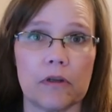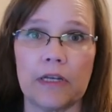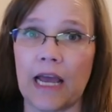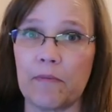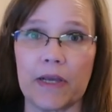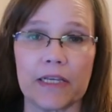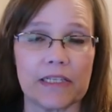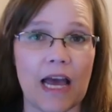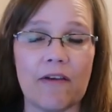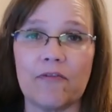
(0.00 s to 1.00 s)
name is.
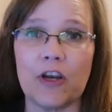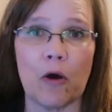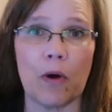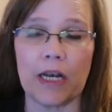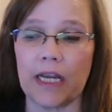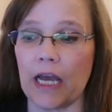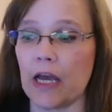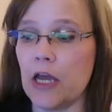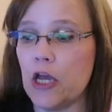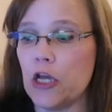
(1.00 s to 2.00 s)
I have no idea.